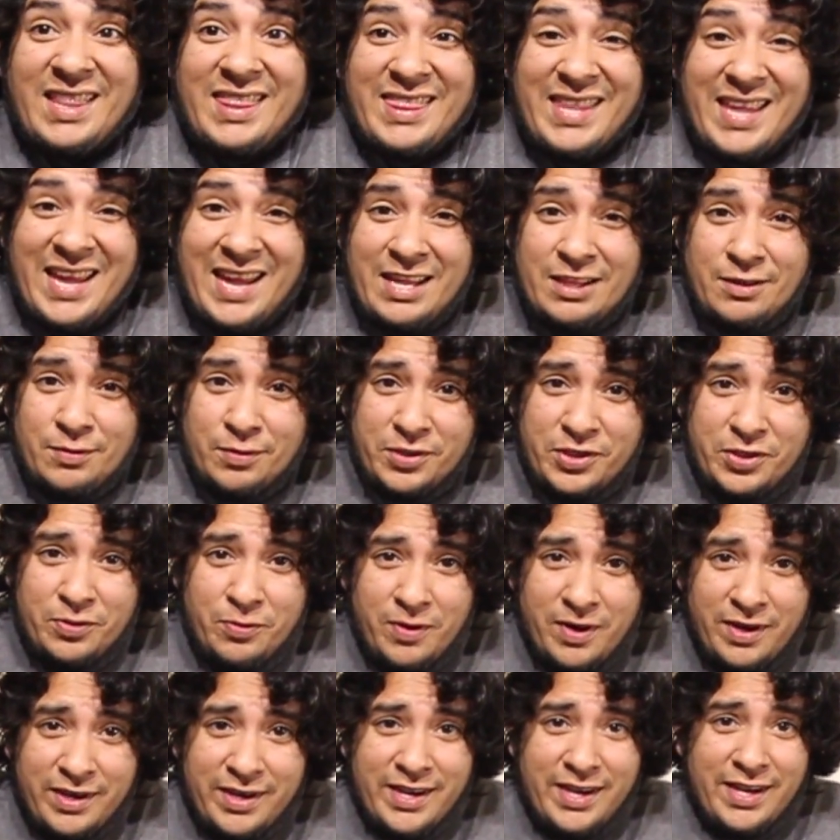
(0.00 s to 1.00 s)
That's what you
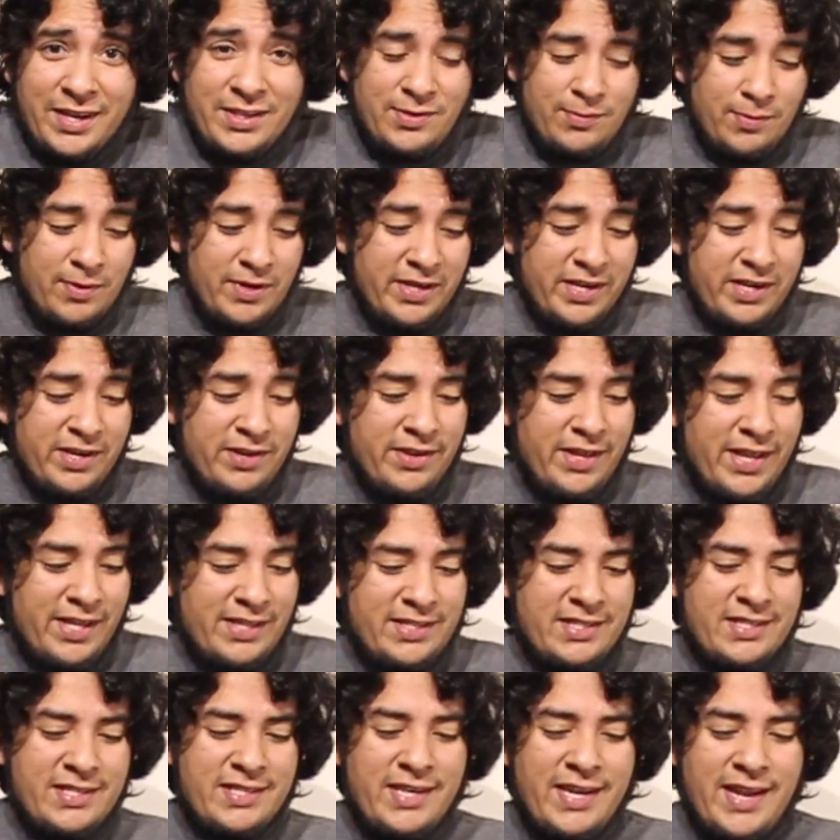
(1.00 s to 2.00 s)
want, guys. You want to hear that
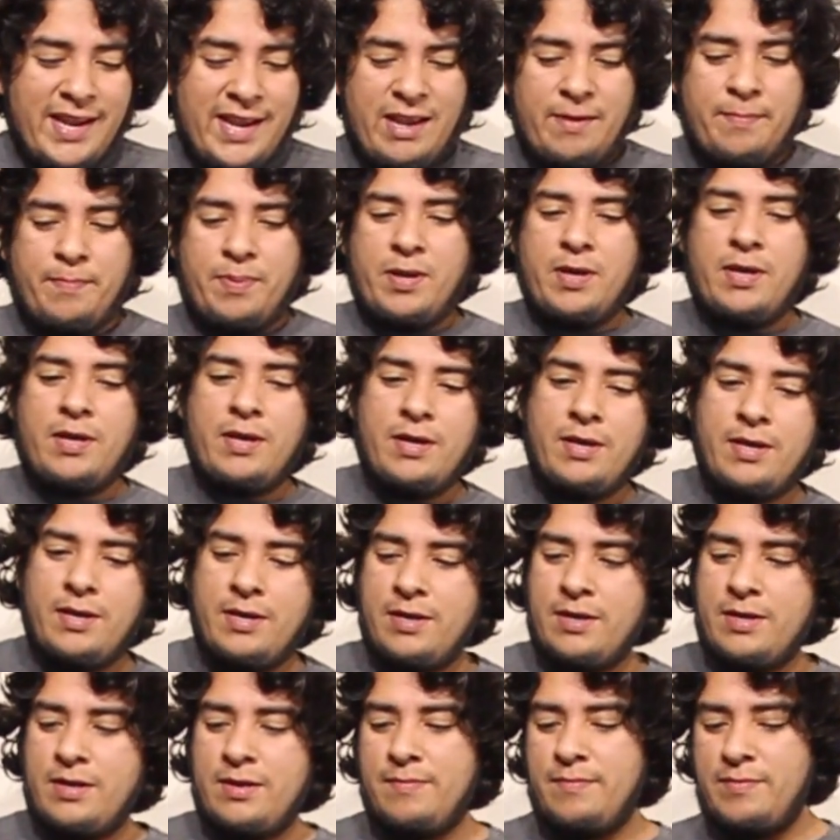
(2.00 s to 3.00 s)
snap.
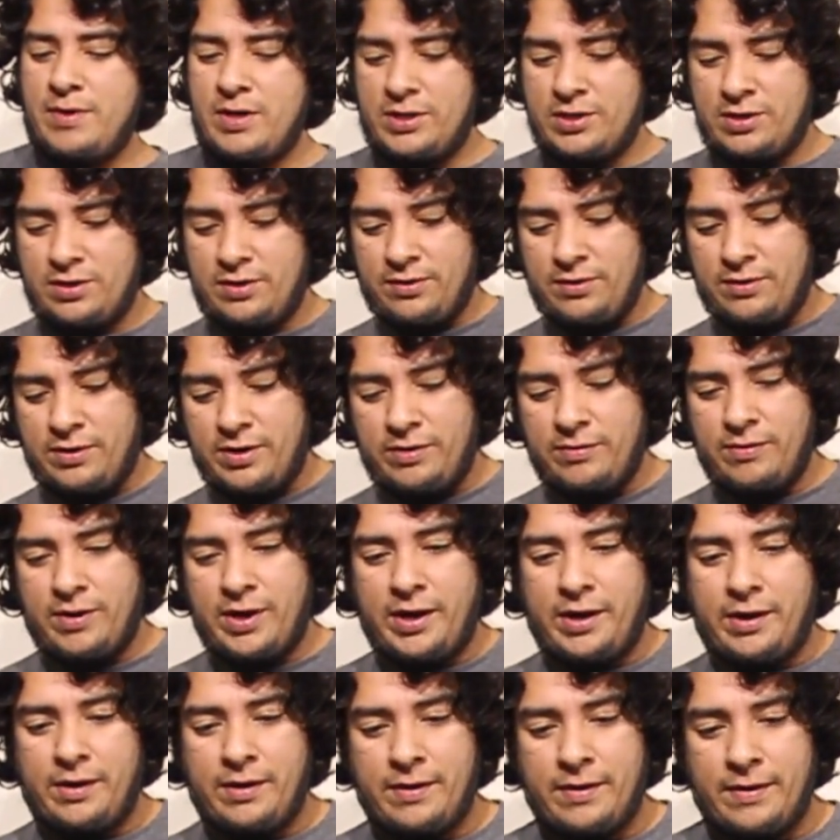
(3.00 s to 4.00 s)
Make sure they're in
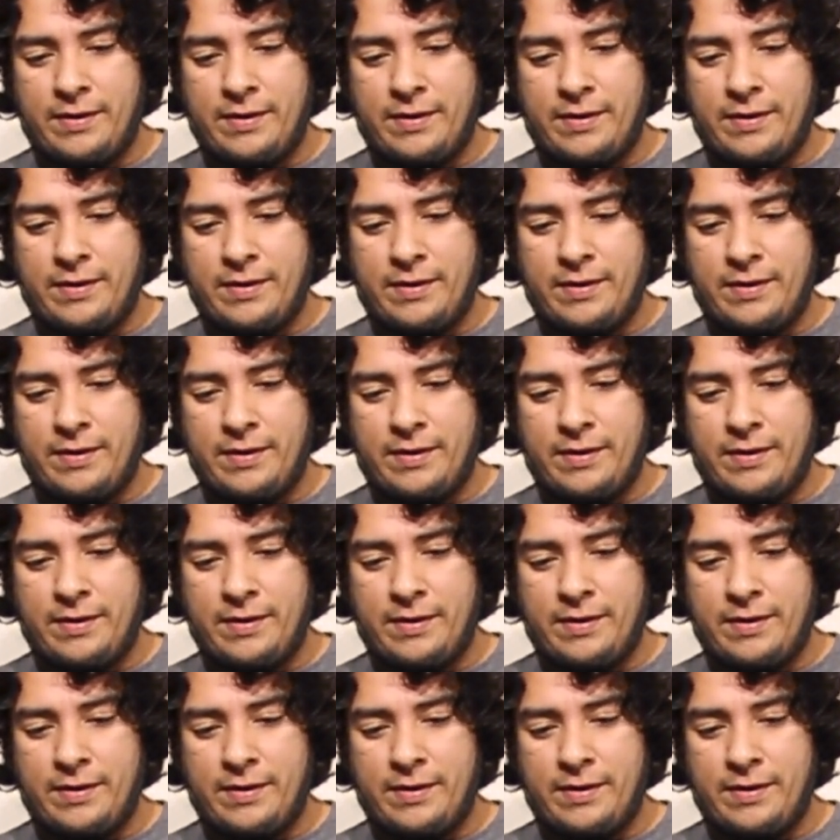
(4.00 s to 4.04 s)
right.